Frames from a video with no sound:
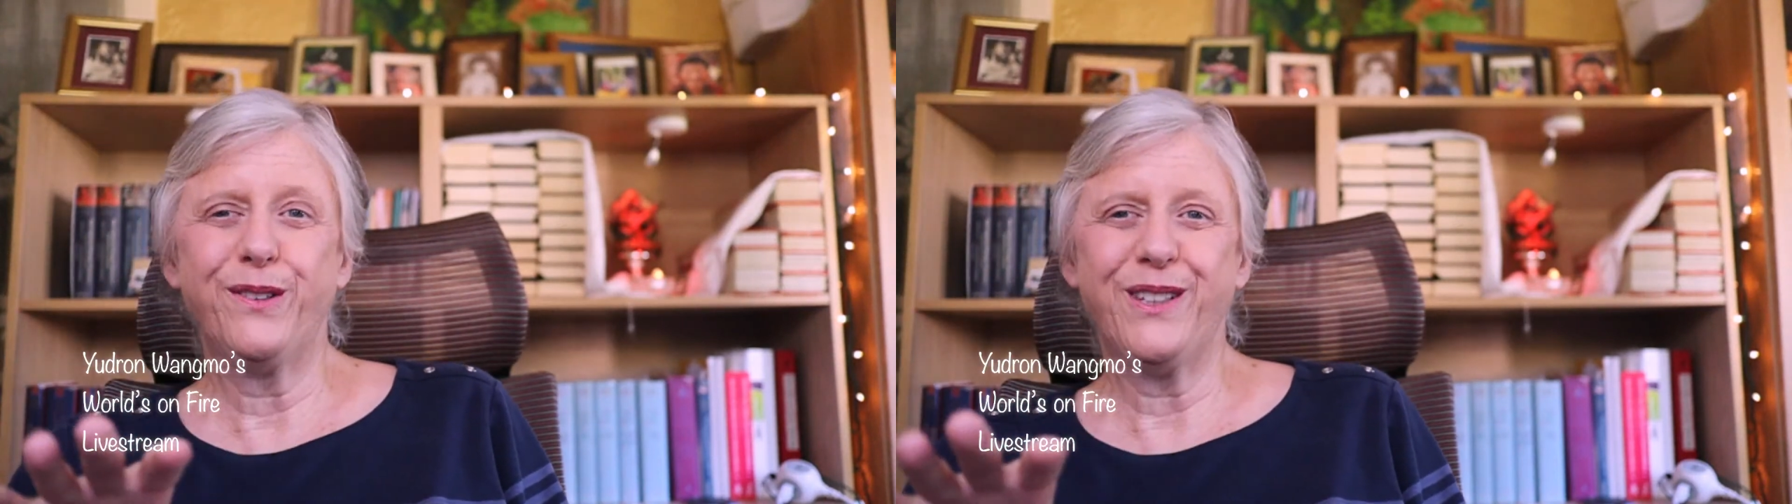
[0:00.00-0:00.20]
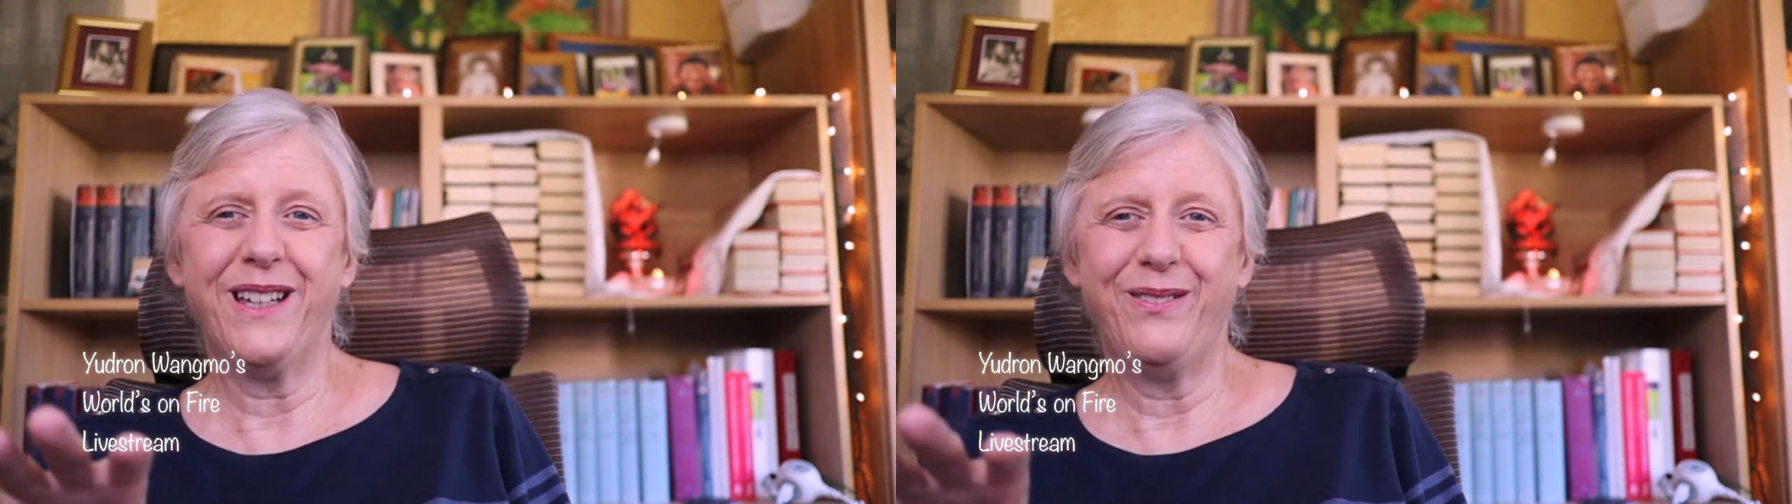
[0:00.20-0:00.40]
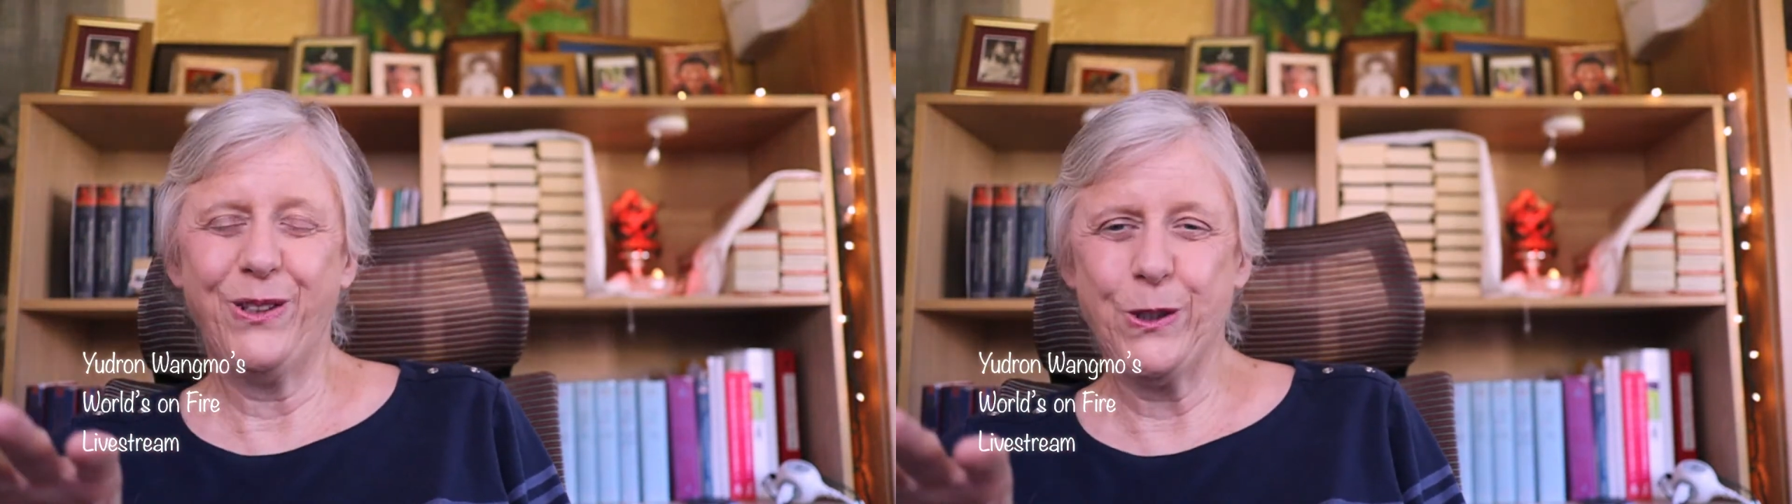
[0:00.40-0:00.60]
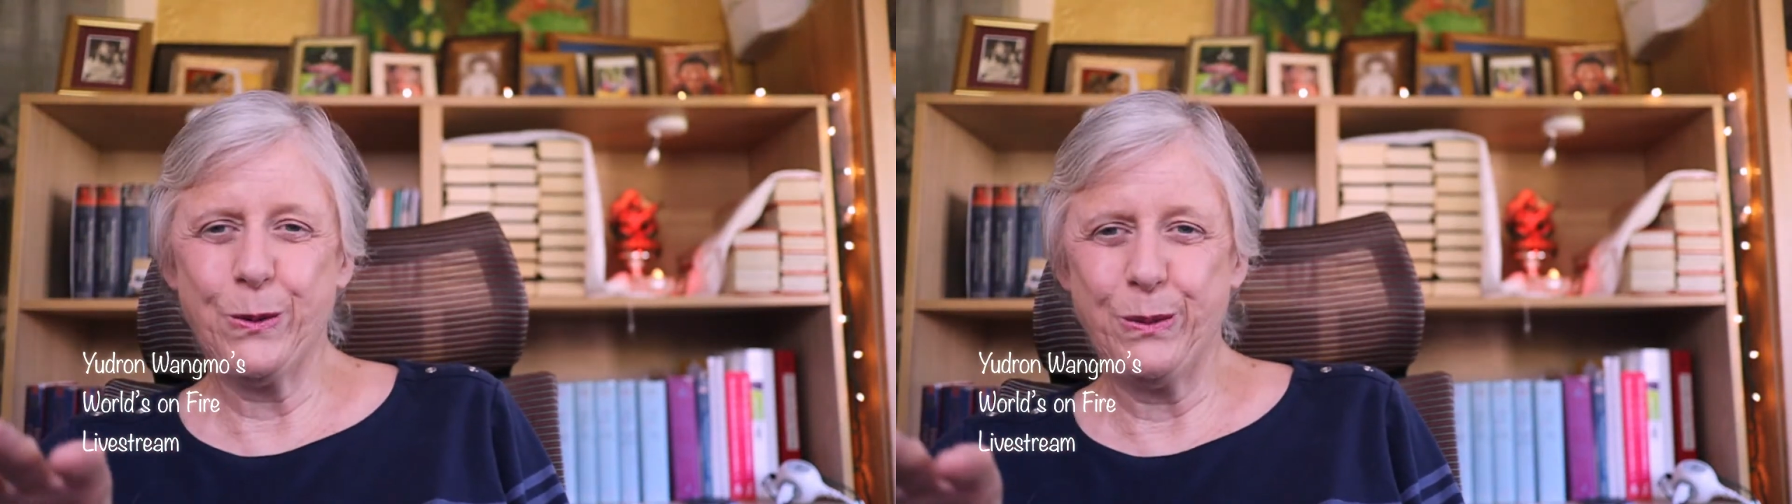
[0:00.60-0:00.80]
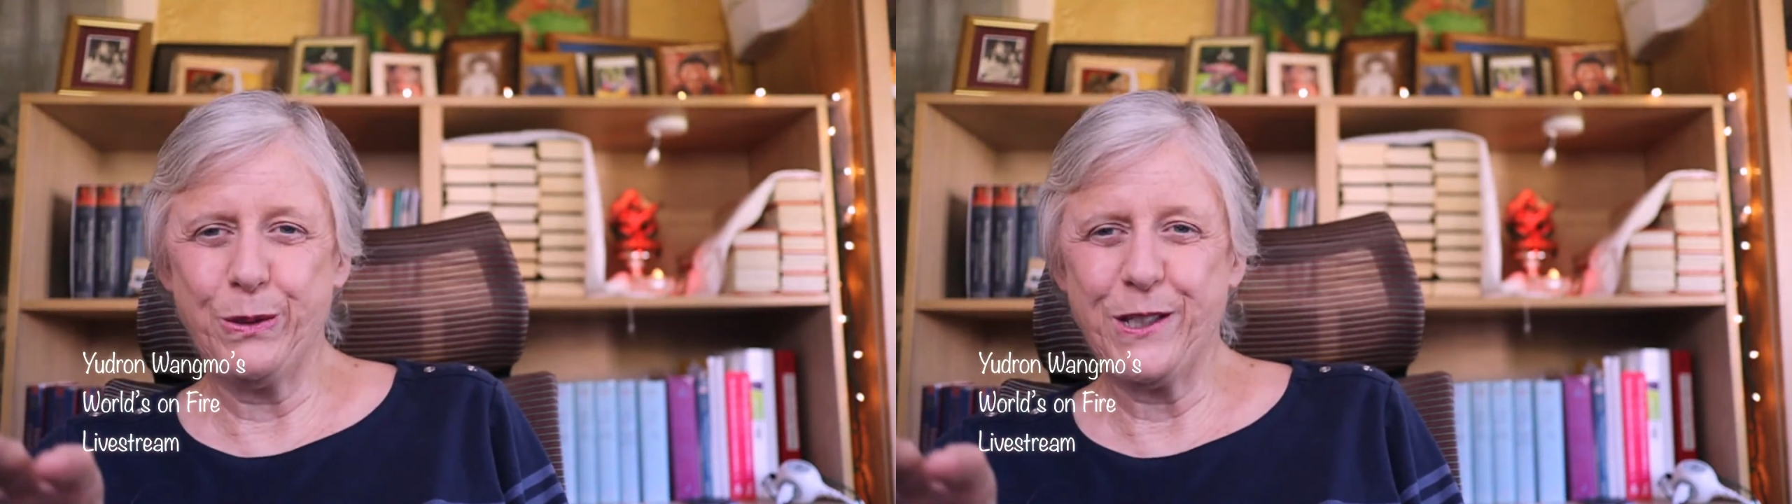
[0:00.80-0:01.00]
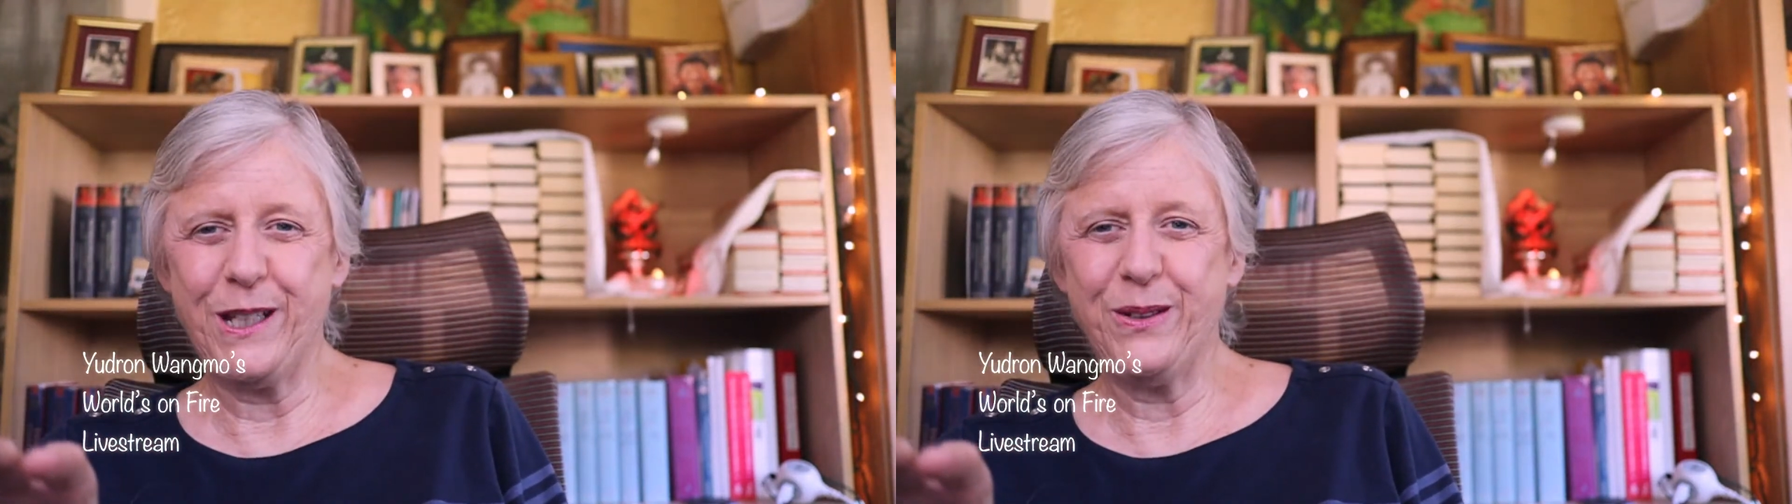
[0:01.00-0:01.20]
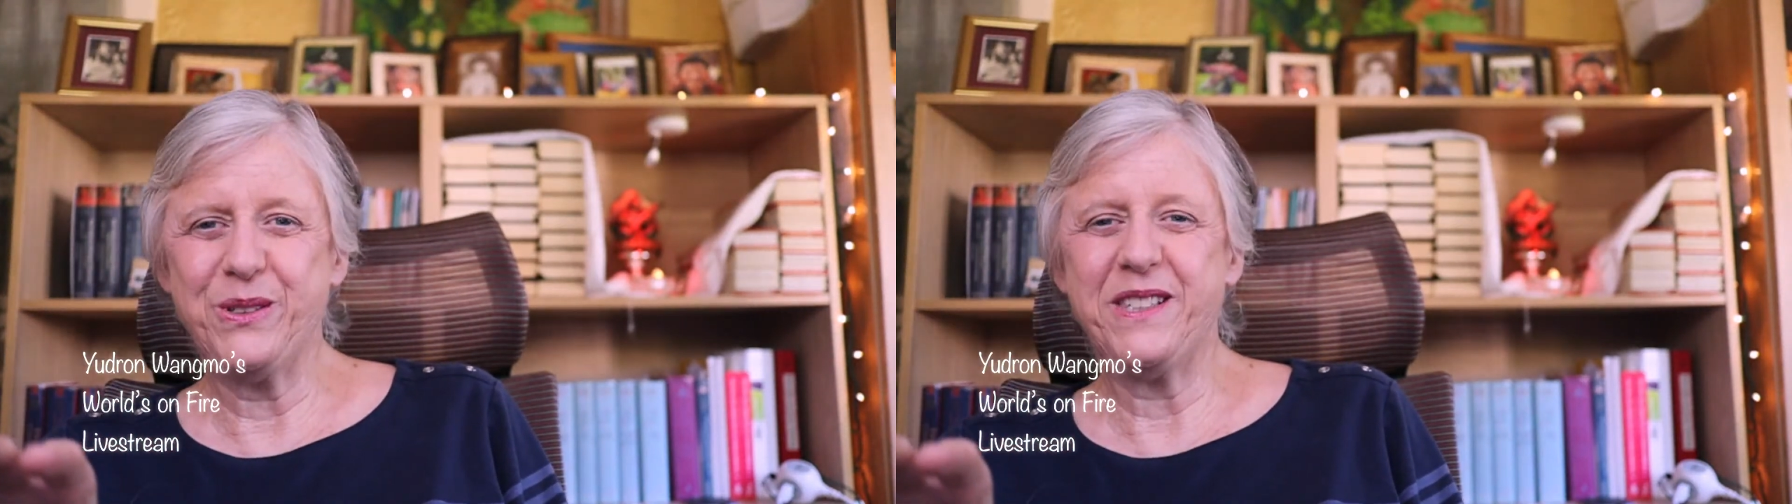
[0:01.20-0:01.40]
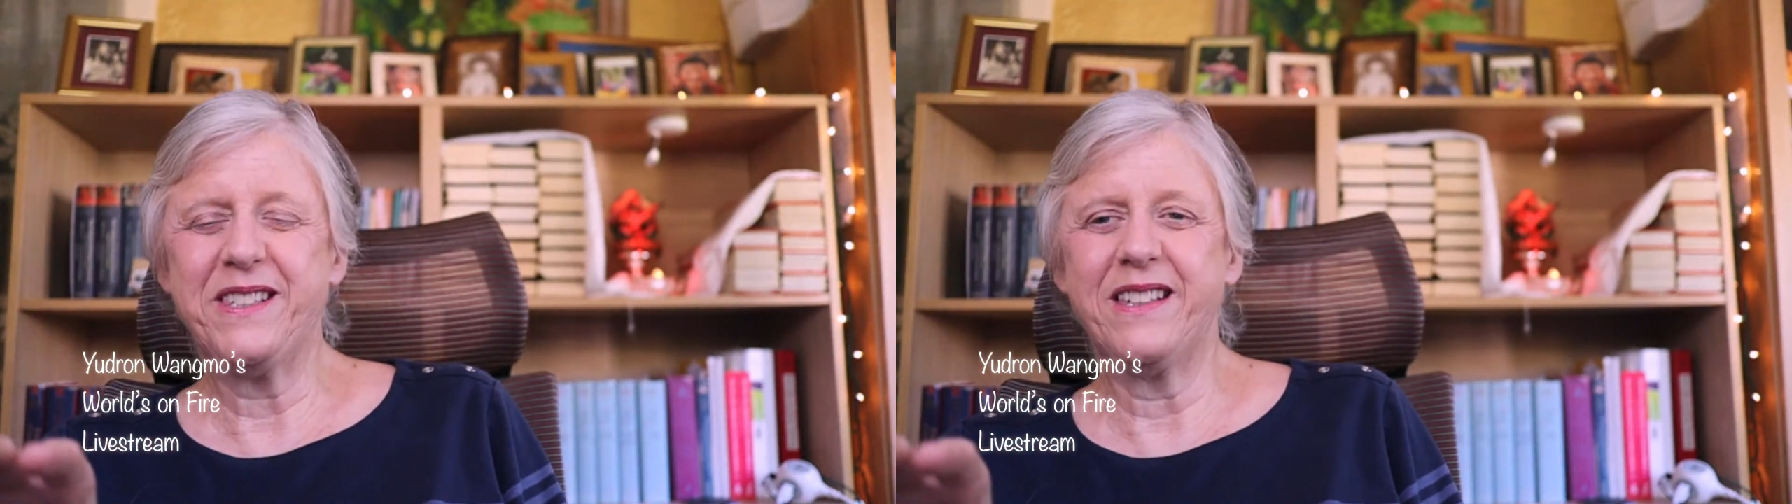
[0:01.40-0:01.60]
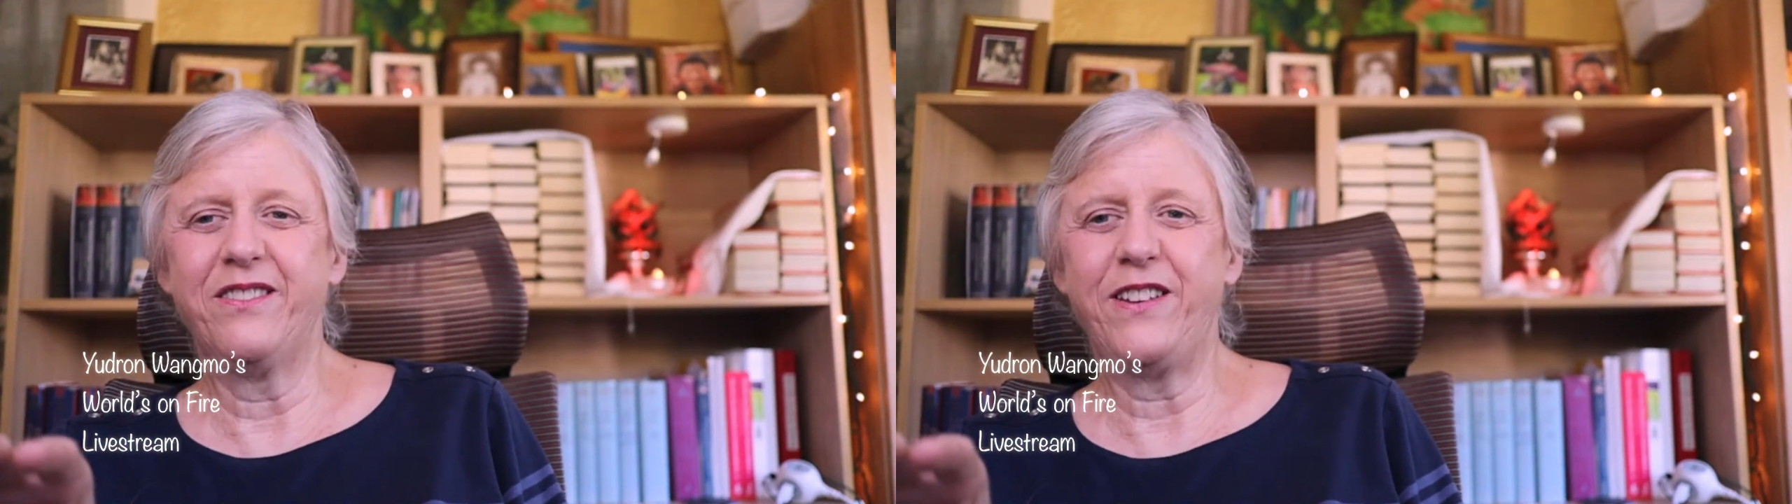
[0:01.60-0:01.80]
of time when Dudjom Rinpoche was